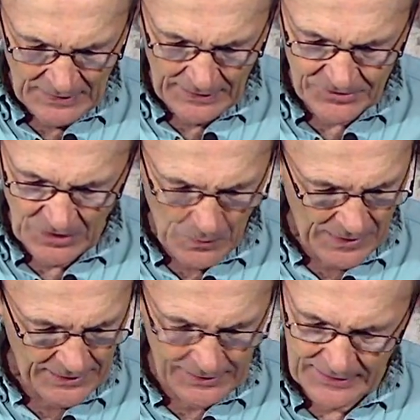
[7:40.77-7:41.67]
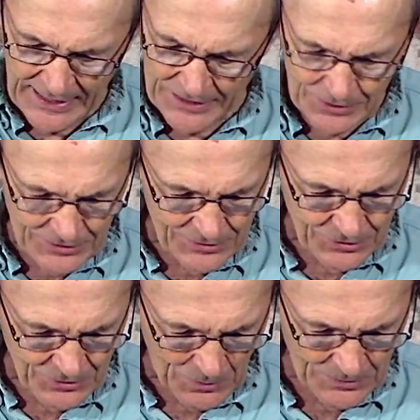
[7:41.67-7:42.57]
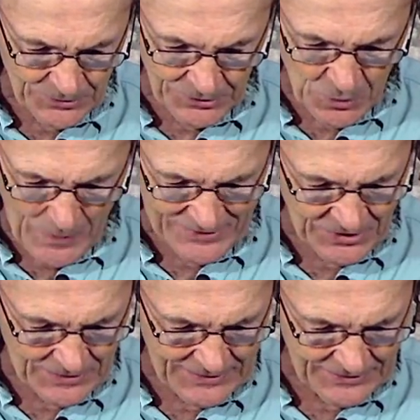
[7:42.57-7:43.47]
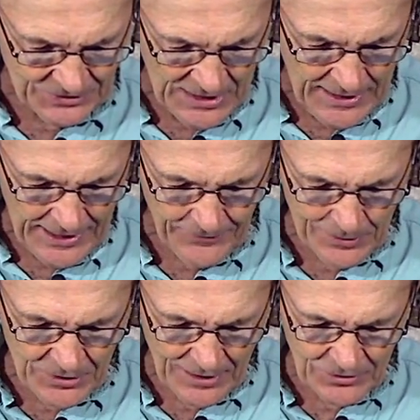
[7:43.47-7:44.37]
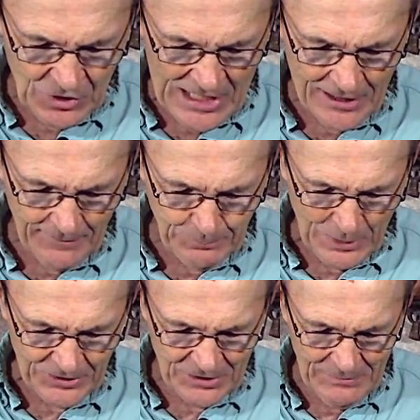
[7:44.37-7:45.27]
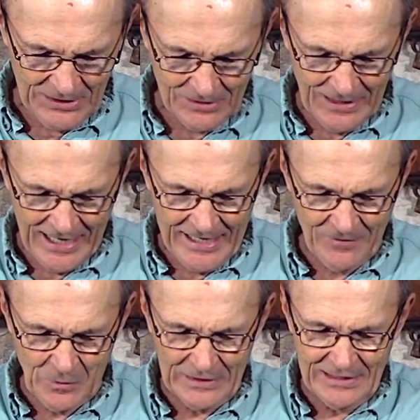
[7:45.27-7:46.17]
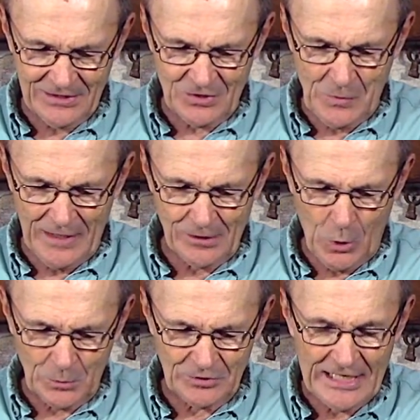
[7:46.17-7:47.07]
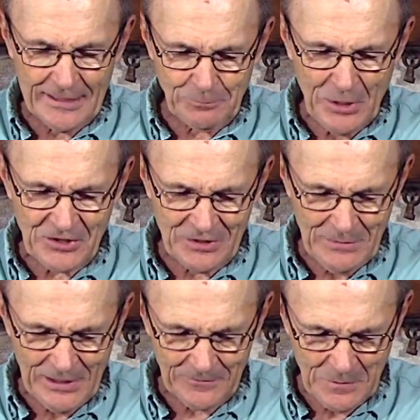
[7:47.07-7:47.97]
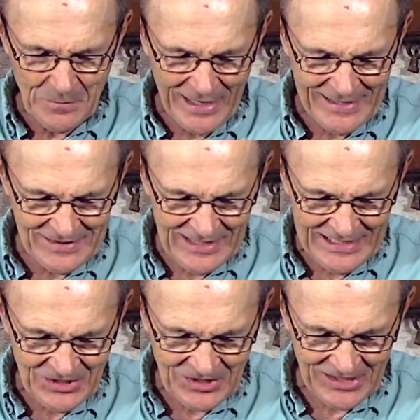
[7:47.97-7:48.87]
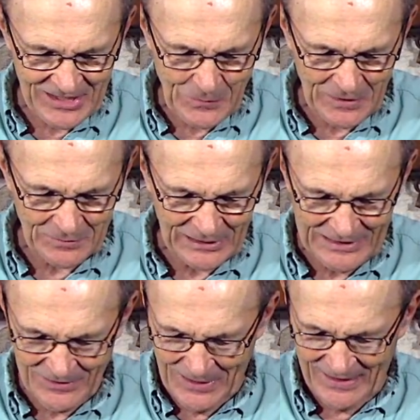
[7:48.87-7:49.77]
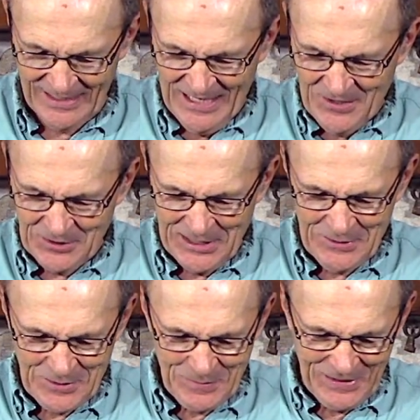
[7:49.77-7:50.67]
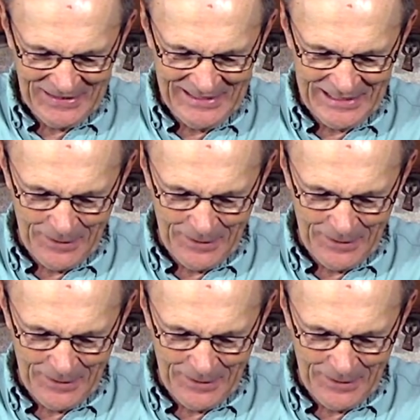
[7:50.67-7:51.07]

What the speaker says: And so on, and gauges and snorkels. There's a wetsuit, goodness. And there's a decompression meter. I have one of these as well, an old decompression meter from 1961, believe it or not. So this is pretty neat.